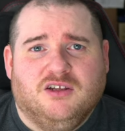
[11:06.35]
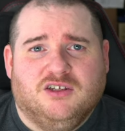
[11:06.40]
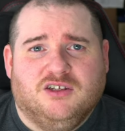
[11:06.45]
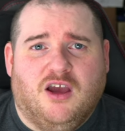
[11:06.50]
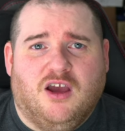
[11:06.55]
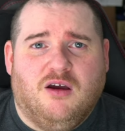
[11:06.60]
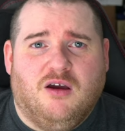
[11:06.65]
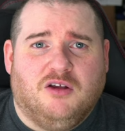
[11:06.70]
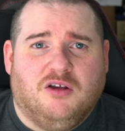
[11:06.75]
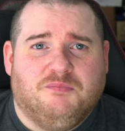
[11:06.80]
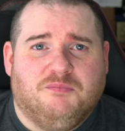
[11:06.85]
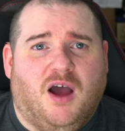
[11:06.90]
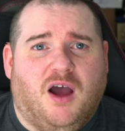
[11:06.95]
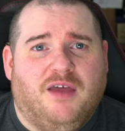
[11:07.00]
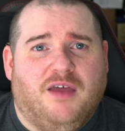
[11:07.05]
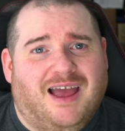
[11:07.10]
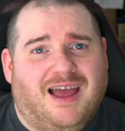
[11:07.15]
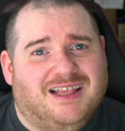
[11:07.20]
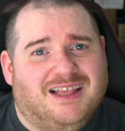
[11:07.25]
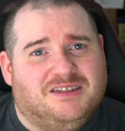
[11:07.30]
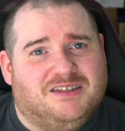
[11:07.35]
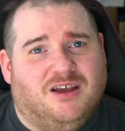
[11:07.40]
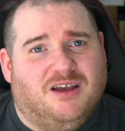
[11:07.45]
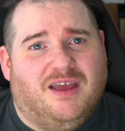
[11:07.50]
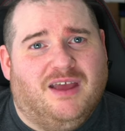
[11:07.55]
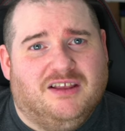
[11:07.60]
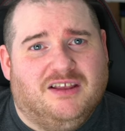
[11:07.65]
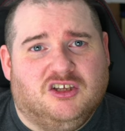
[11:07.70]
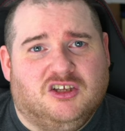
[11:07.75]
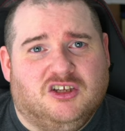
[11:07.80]
So I'll buy that and sell
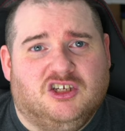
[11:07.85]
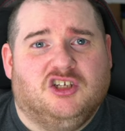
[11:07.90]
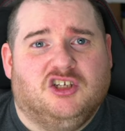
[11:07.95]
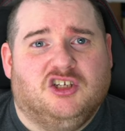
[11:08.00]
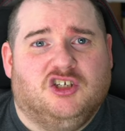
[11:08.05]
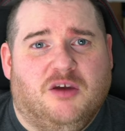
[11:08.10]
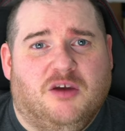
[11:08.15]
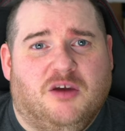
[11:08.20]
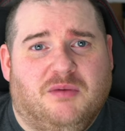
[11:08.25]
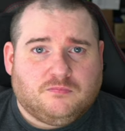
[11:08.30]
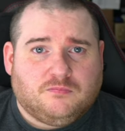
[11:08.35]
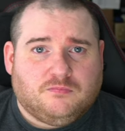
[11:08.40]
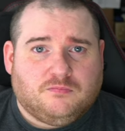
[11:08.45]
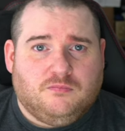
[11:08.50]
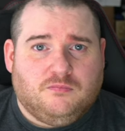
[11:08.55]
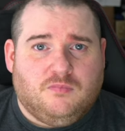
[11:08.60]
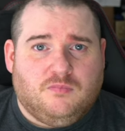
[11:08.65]
that into just Germany.